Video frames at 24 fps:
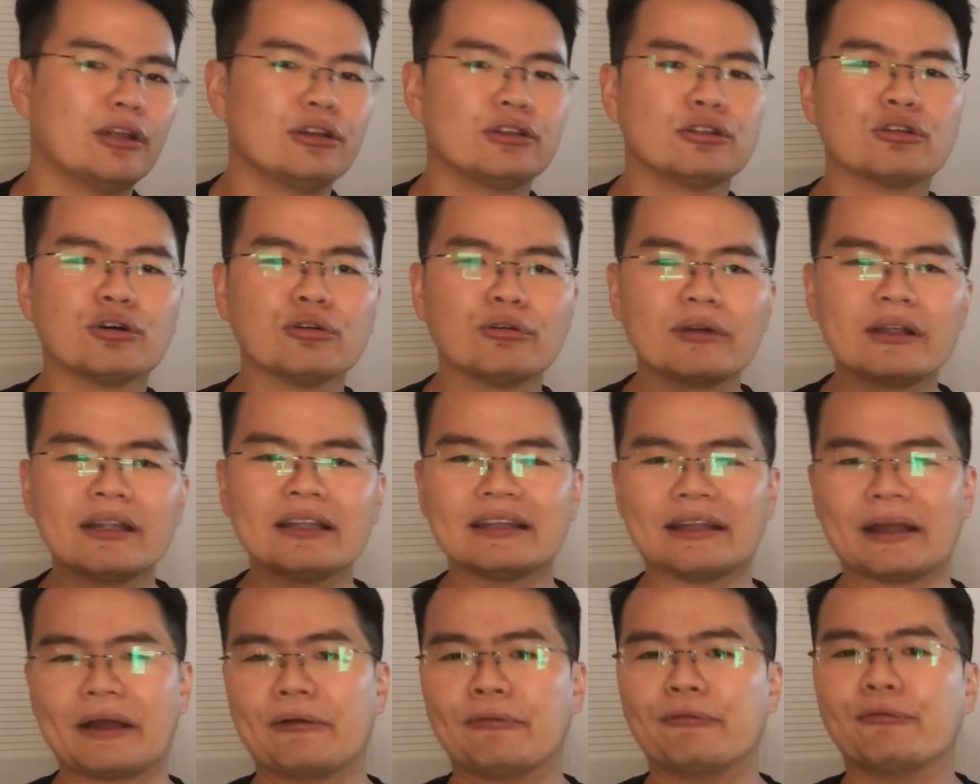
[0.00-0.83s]
Knowing
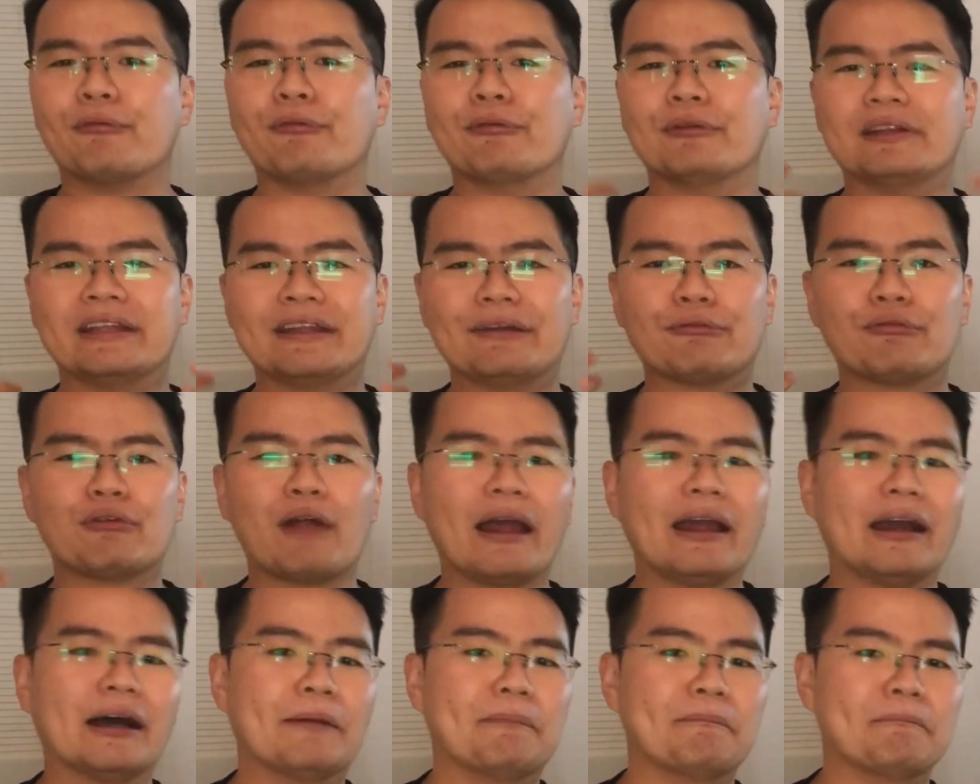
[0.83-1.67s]
the
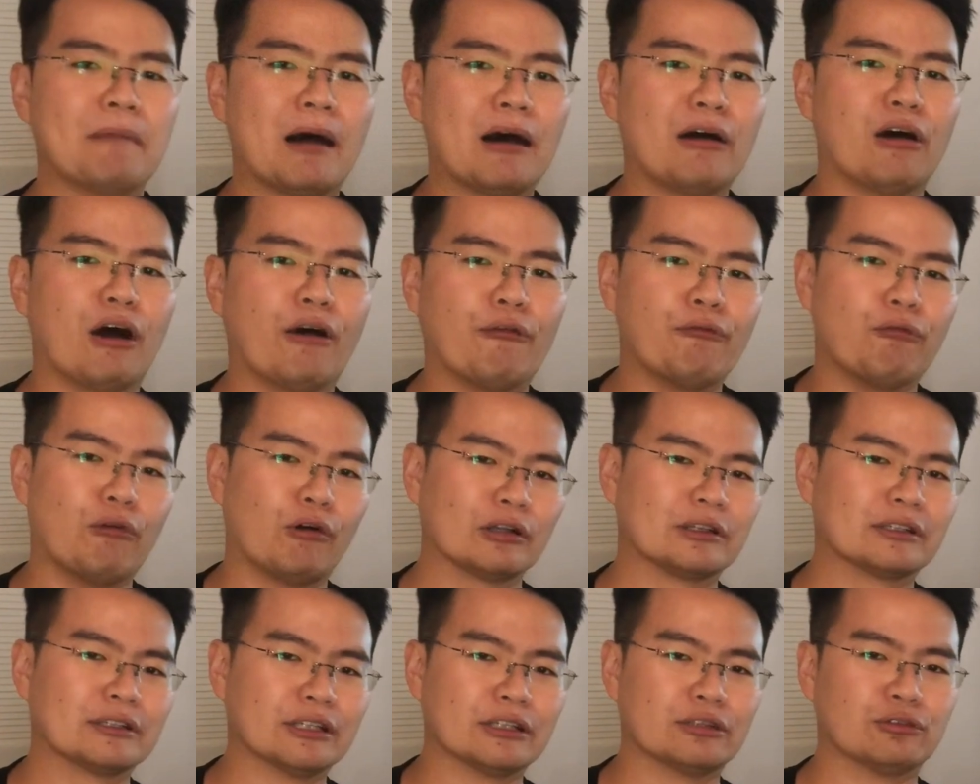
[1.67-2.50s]
right amount of
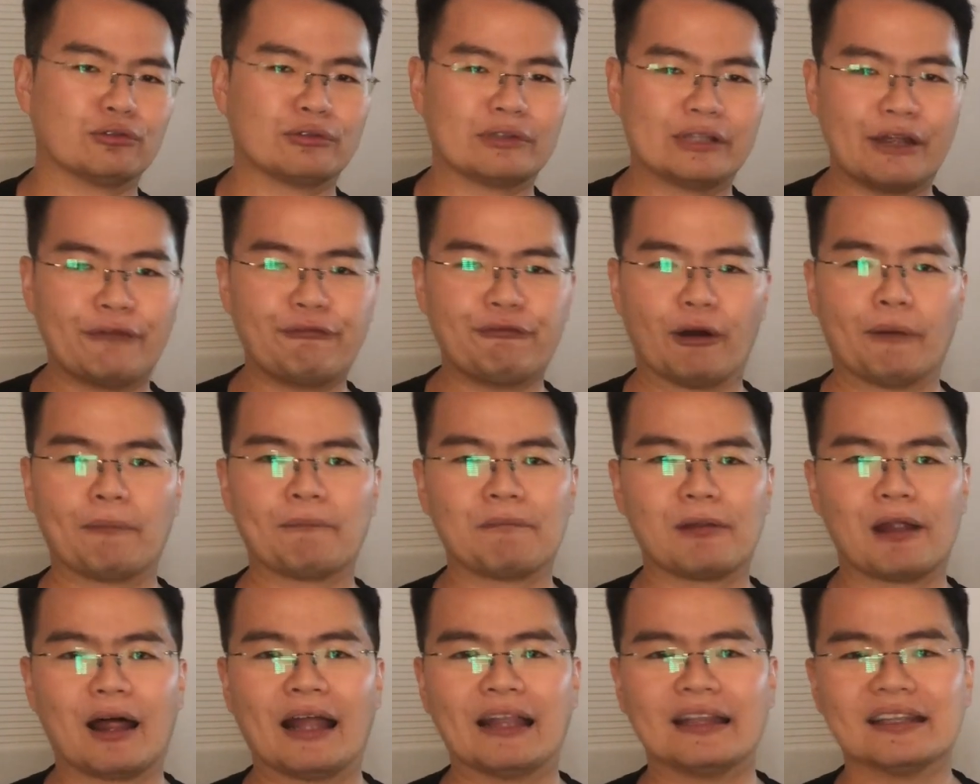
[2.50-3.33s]
water to give your
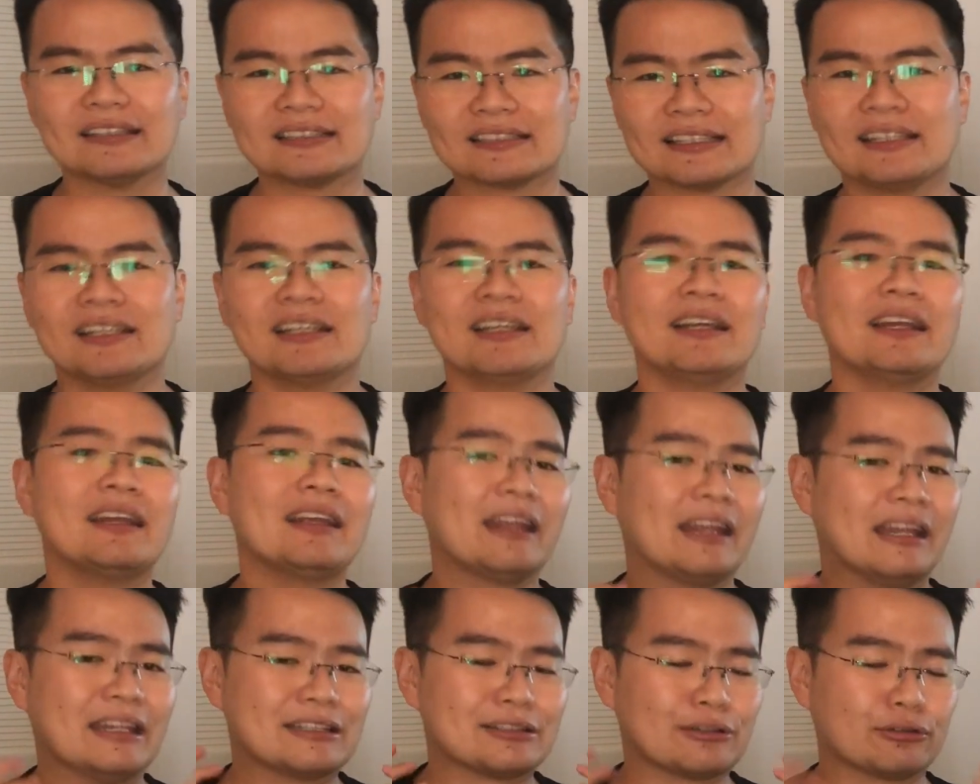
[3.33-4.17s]
plants
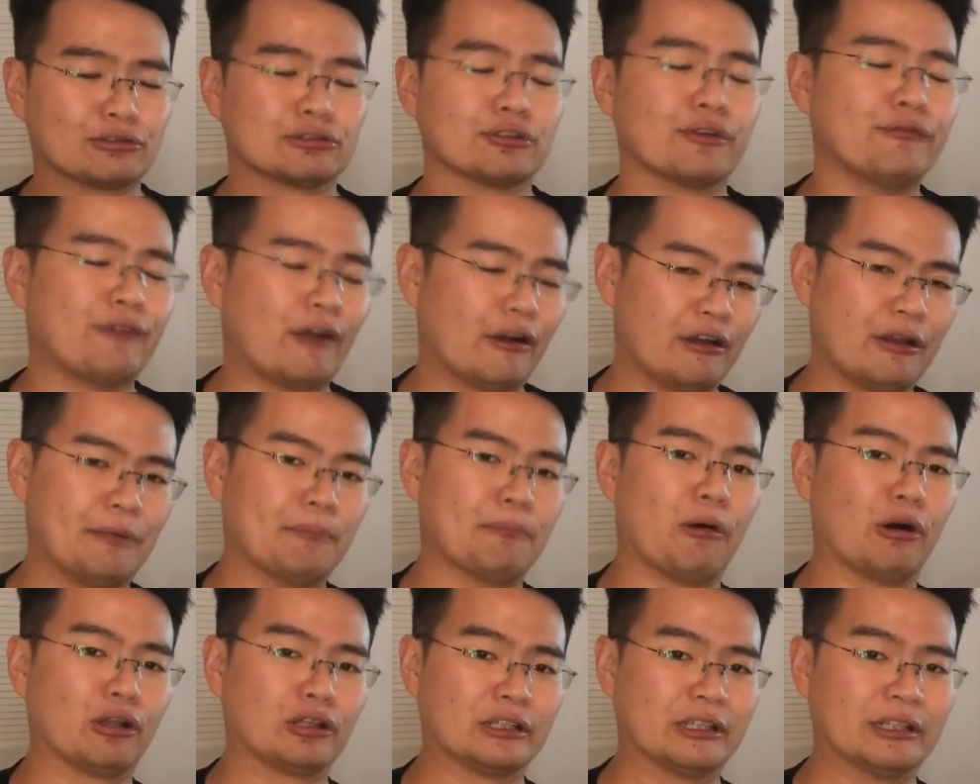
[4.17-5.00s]
is also very
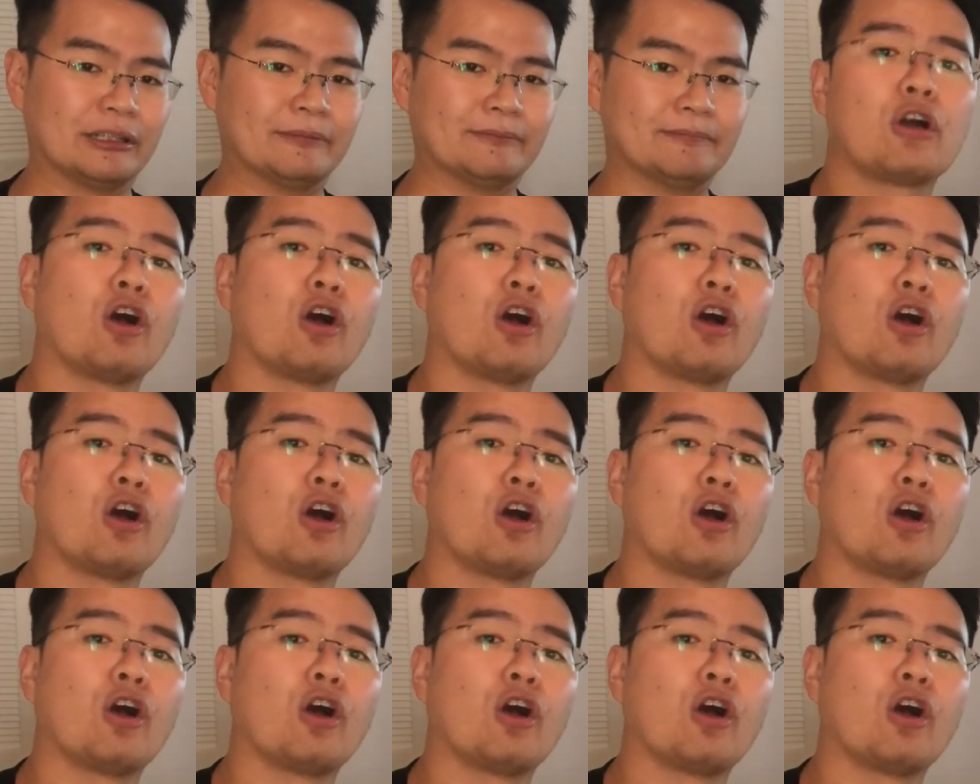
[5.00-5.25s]
important.